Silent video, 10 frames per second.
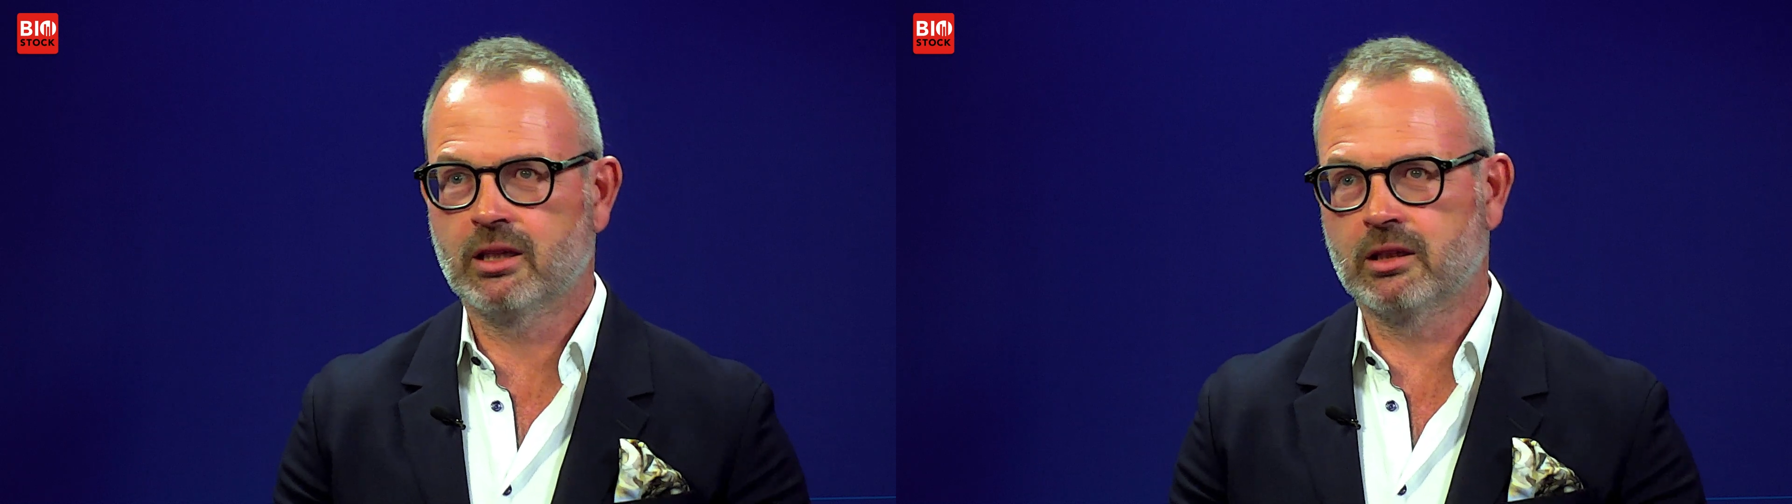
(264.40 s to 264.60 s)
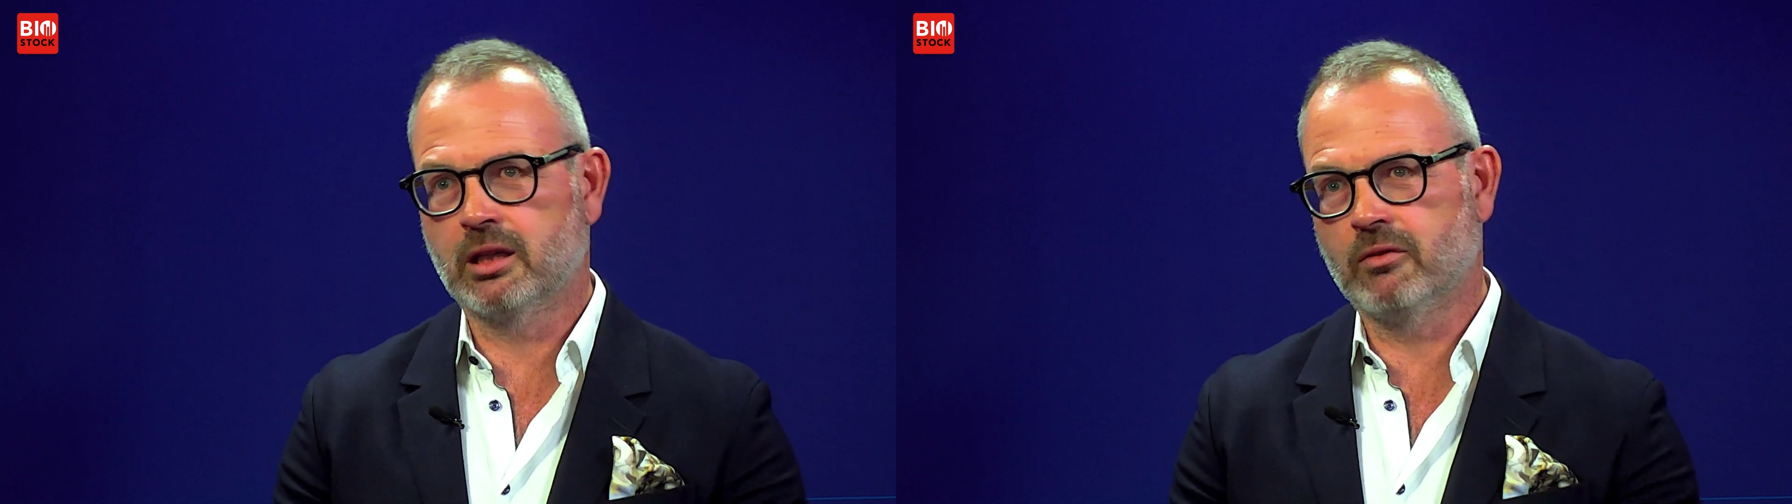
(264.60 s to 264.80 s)

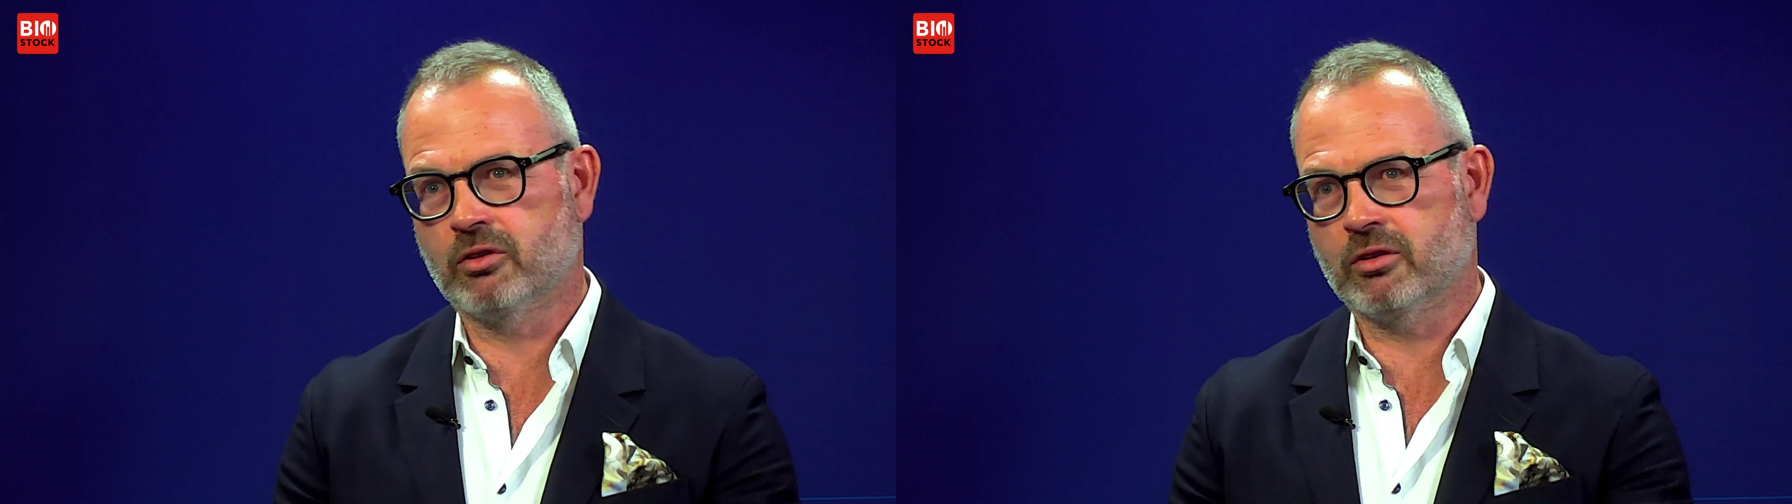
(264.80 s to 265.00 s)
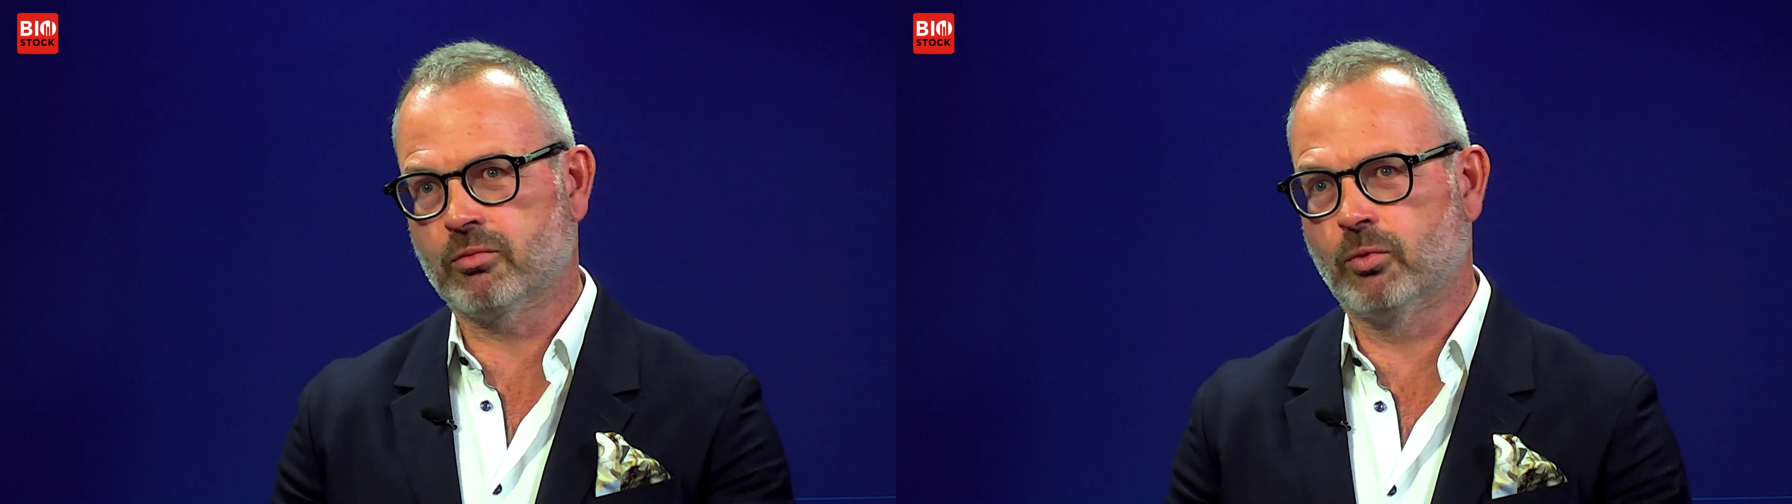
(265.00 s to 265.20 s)
It
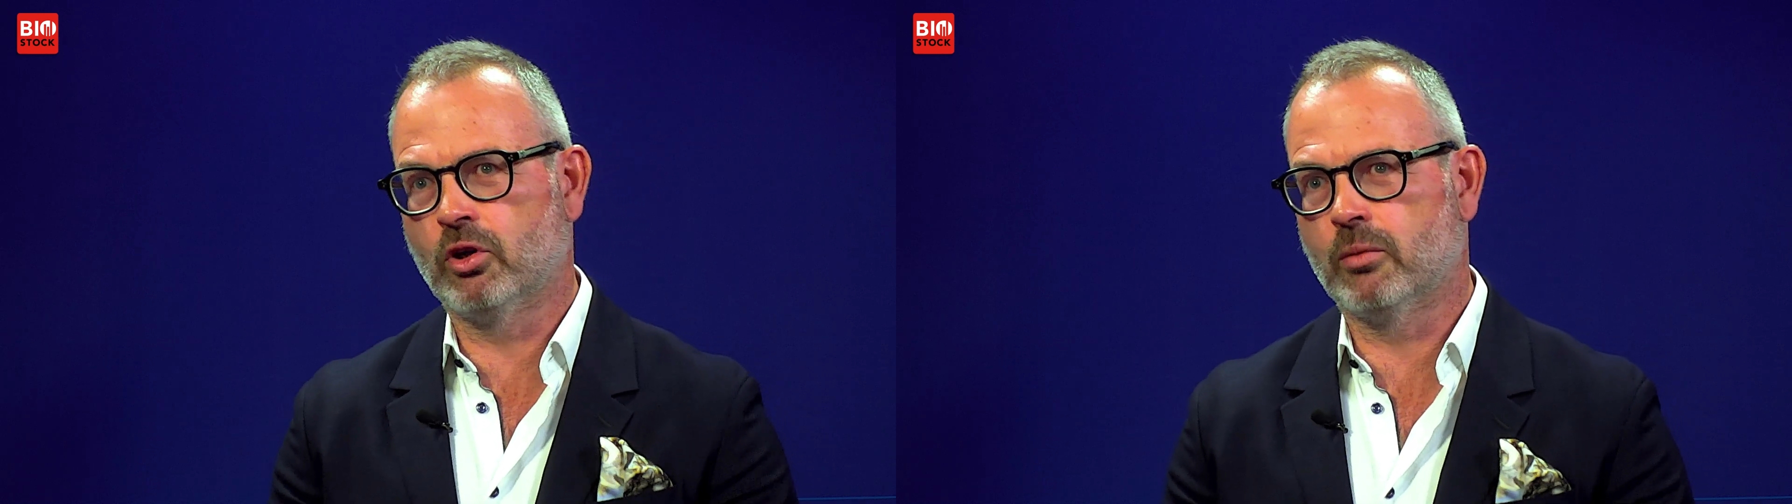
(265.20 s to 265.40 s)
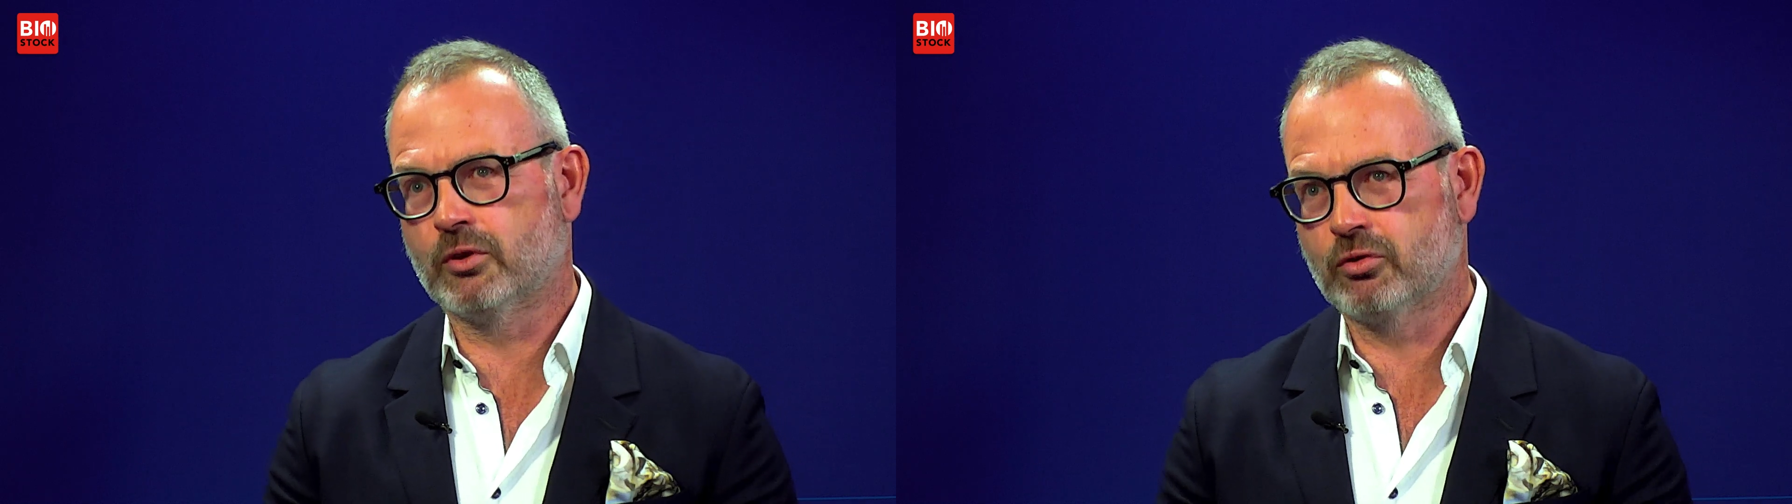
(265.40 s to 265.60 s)
gives us
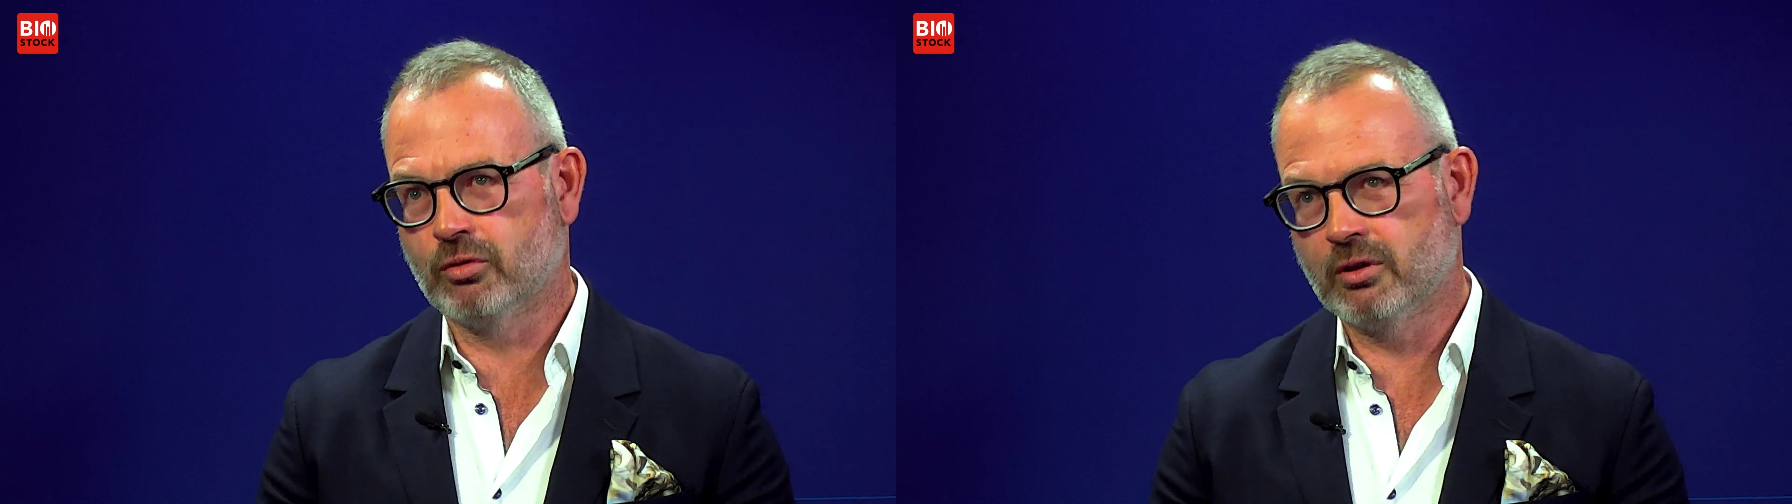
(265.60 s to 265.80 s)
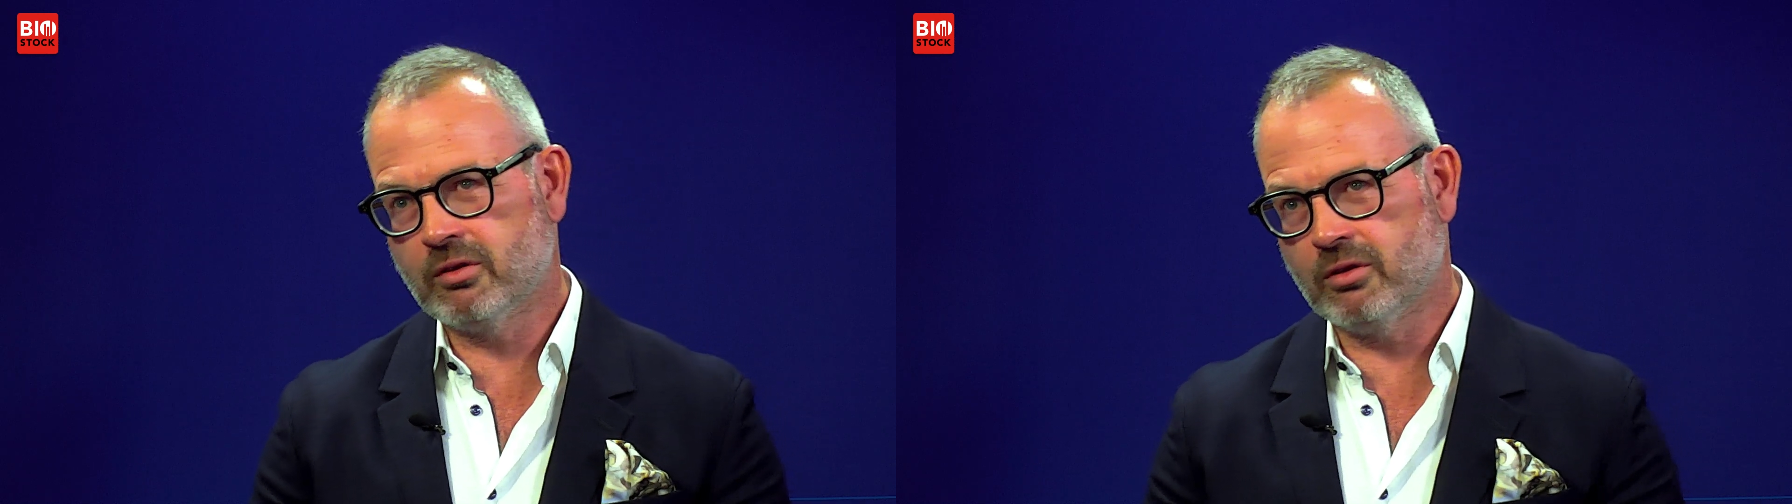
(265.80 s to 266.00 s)
more
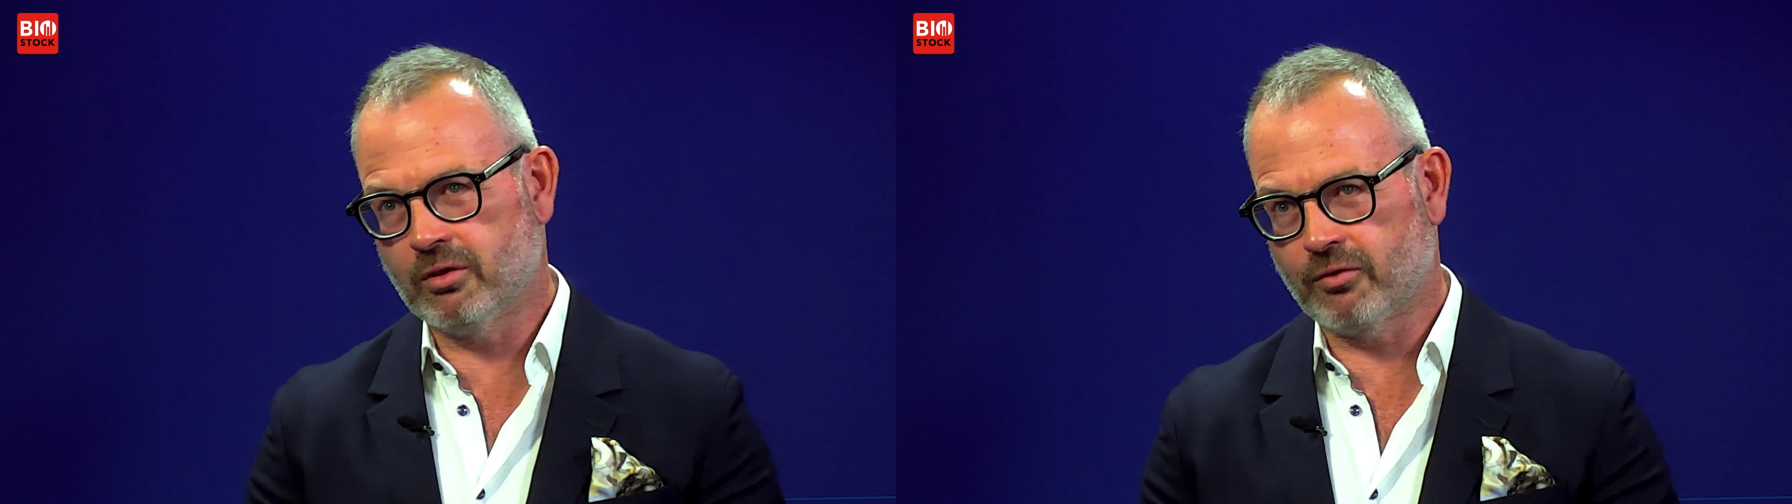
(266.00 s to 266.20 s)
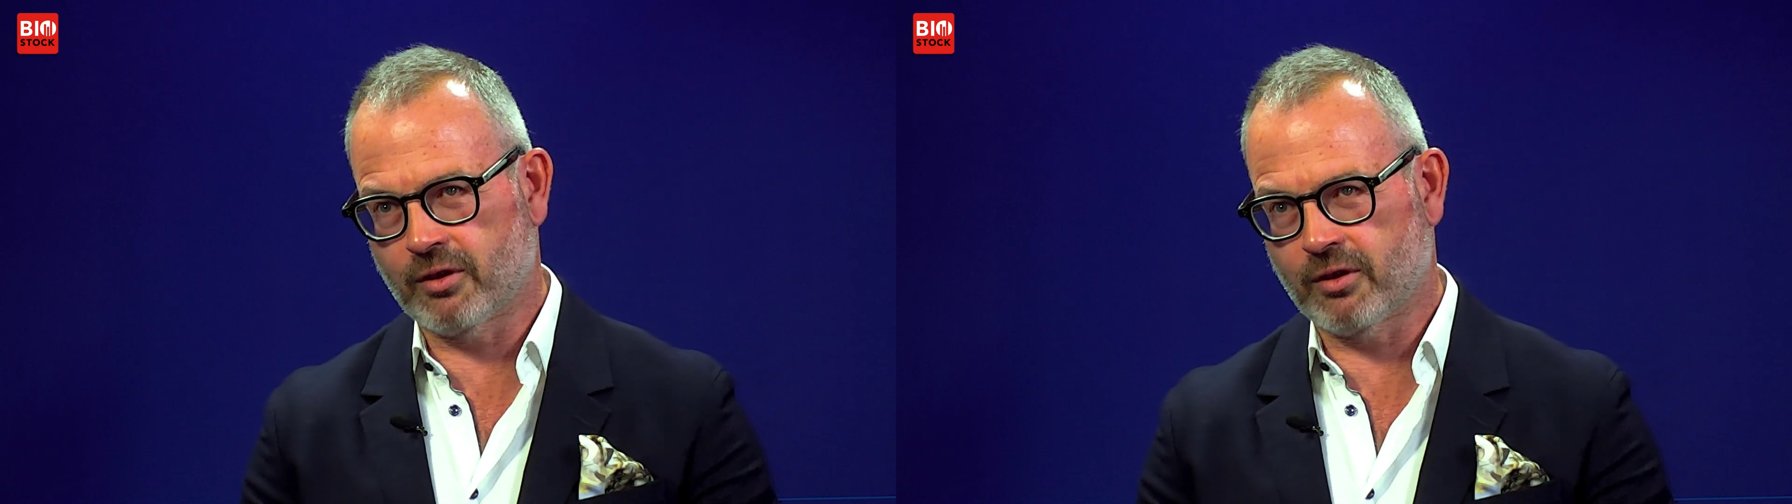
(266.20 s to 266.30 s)
opportunities